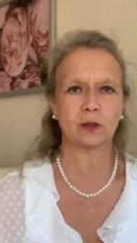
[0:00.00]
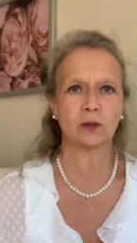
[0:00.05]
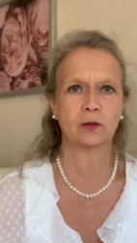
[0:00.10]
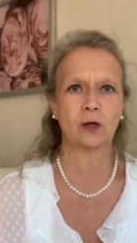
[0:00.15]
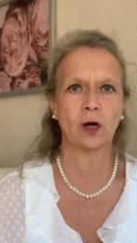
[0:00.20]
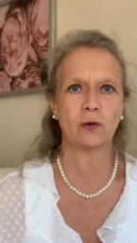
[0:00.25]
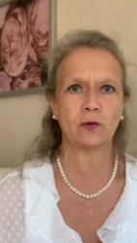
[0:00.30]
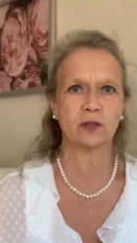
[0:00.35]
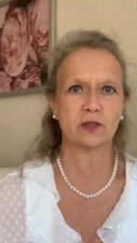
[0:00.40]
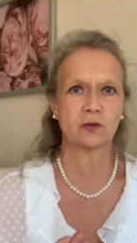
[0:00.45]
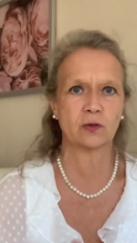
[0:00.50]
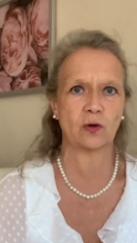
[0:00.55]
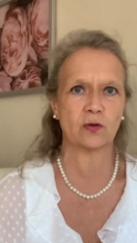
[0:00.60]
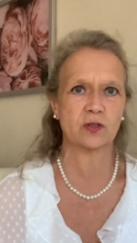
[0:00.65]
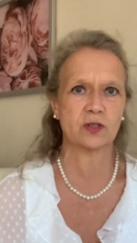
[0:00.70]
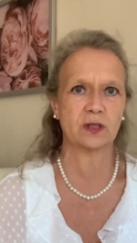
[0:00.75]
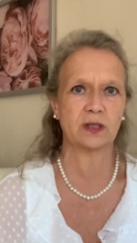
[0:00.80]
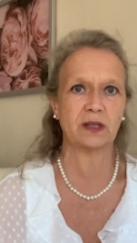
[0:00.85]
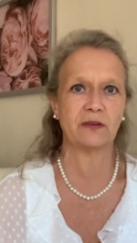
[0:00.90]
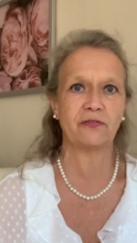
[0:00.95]

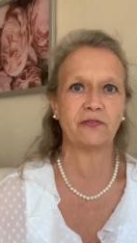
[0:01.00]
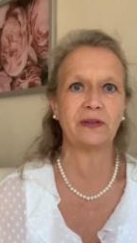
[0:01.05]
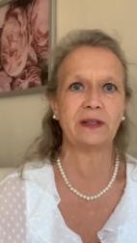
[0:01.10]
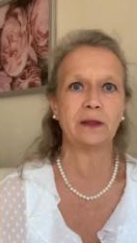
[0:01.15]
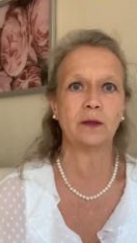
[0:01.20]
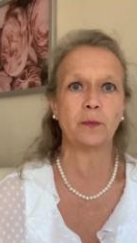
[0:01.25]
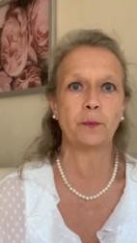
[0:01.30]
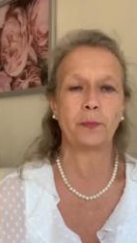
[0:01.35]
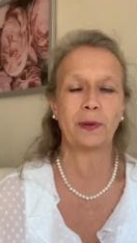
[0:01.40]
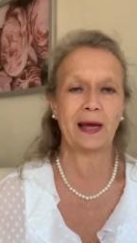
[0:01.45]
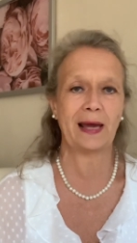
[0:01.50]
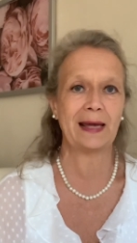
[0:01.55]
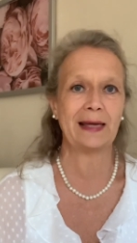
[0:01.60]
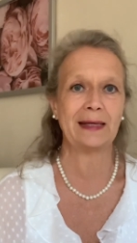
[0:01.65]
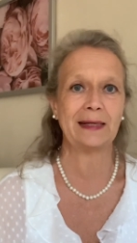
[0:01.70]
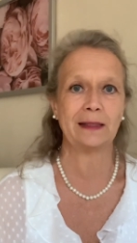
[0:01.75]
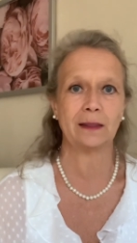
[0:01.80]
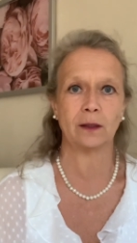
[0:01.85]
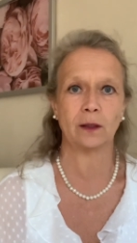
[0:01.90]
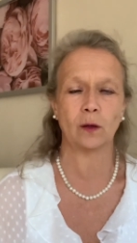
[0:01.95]
constantly feel
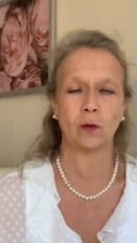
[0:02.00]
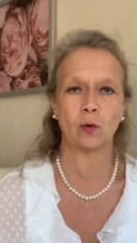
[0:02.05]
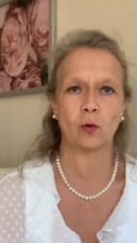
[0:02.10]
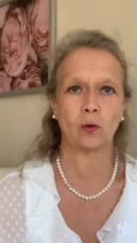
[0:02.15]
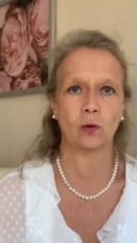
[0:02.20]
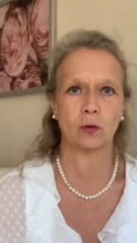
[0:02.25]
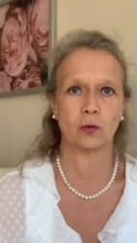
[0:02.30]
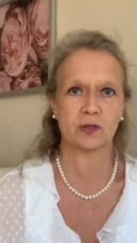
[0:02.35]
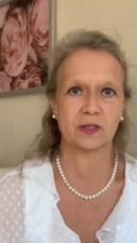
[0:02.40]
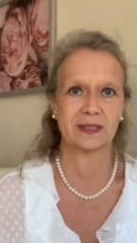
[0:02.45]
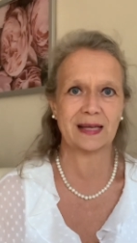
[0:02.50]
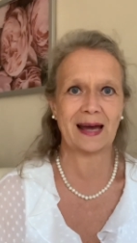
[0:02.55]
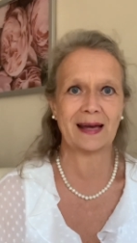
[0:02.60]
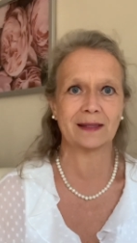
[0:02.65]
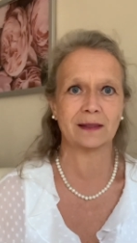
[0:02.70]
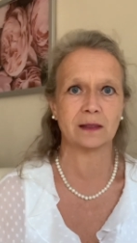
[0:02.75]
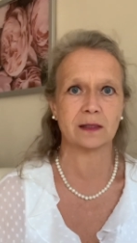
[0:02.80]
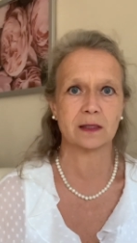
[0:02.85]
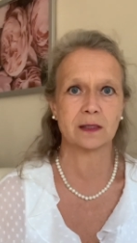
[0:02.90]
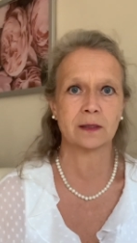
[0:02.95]
pain, you know, or, or
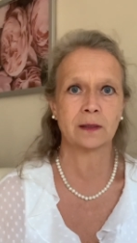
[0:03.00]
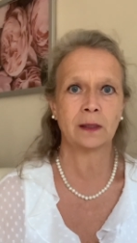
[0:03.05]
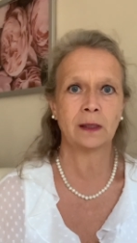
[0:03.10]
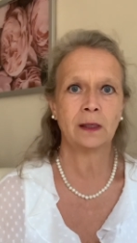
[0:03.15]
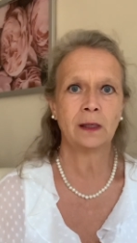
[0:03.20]
sadness.